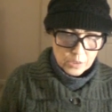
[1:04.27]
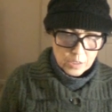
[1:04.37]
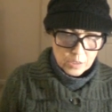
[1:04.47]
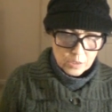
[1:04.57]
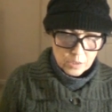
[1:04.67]

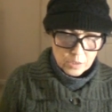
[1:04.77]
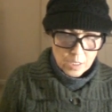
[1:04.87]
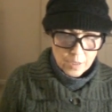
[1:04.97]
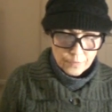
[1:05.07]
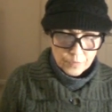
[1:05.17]
he's
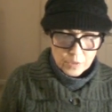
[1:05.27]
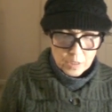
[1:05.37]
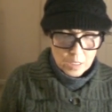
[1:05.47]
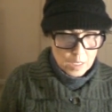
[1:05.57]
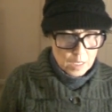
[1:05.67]
snuffed
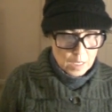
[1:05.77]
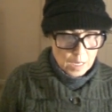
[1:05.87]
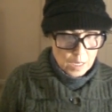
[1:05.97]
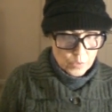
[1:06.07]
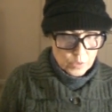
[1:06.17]

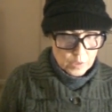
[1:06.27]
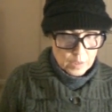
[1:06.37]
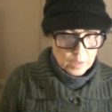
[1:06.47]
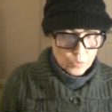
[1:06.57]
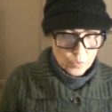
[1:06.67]
out
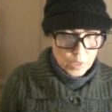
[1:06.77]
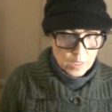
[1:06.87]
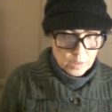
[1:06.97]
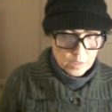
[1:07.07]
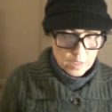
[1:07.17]
that
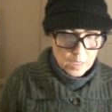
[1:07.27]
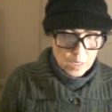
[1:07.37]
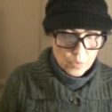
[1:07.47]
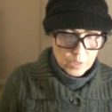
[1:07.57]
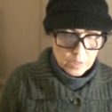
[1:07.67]
we see
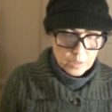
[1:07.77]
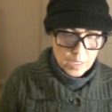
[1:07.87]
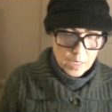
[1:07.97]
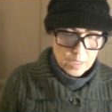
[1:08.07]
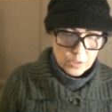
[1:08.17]
our
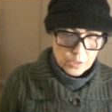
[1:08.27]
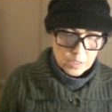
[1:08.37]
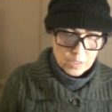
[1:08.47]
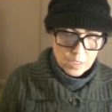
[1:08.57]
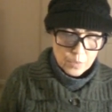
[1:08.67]
entire
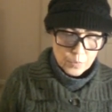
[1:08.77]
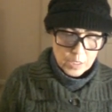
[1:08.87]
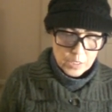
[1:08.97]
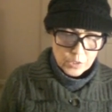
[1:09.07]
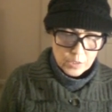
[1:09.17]
city
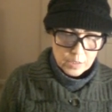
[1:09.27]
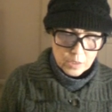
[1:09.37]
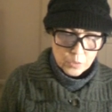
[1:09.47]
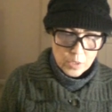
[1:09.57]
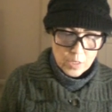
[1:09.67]
plunged in
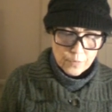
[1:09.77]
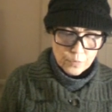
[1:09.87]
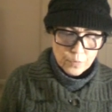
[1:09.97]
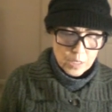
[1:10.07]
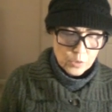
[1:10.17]
grief
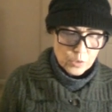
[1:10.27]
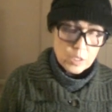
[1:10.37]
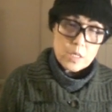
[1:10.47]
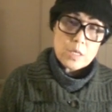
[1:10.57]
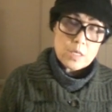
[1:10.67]
while
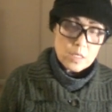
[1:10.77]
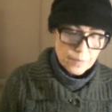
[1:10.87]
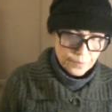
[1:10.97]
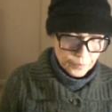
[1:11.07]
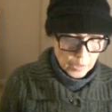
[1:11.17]
he,
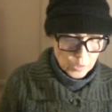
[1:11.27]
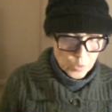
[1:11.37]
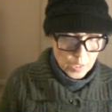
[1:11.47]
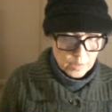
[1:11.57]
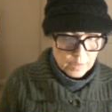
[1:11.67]

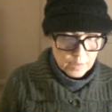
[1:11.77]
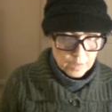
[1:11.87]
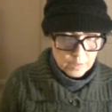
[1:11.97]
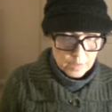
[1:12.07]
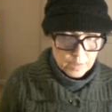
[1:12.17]
trusting
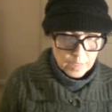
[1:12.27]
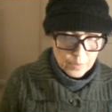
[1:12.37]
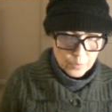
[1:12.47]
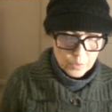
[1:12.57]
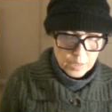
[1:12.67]
that he
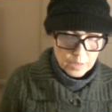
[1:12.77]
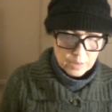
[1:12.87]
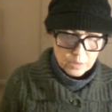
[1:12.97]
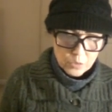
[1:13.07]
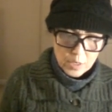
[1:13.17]
can break
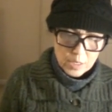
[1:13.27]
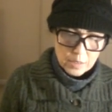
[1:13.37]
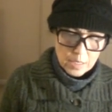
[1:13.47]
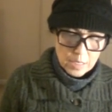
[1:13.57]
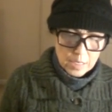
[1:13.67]
and
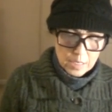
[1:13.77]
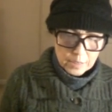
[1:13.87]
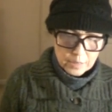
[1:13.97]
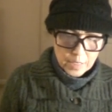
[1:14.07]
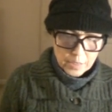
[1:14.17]
run,
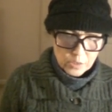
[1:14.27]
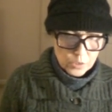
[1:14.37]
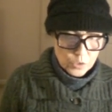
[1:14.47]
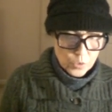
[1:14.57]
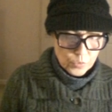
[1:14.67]
attacks
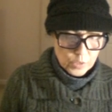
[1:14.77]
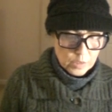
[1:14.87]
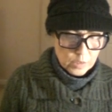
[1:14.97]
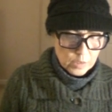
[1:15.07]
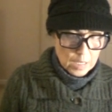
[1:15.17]
the
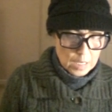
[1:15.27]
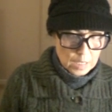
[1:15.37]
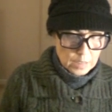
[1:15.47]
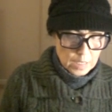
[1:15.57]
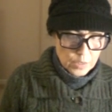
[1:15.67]
Trojans,
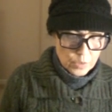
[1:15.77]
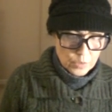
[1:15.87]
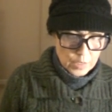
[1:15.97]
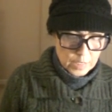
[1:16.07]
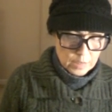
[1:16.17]

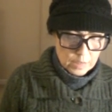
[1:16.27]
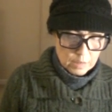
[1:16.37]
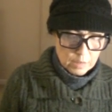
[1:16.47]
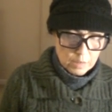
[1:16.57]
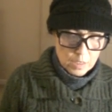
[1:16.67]

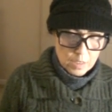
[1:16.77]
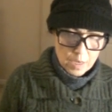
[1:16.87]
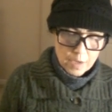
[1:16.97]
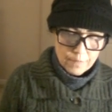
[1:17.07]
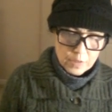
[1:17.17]
terrorizing the
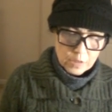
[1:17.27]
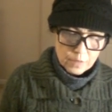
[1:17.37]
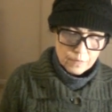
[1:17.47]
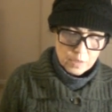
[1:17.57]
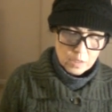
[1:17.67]

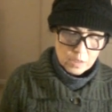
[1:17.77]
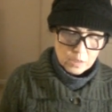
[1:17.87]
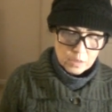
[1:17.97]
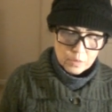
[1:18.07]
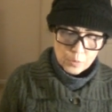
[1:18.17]
heavens with
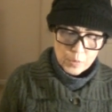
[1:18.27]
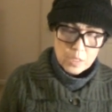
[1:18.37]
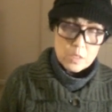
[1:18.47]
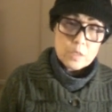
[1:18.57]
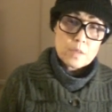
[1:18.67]
his
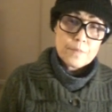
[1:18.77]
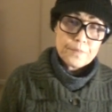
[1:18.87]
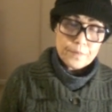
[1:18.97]
spears.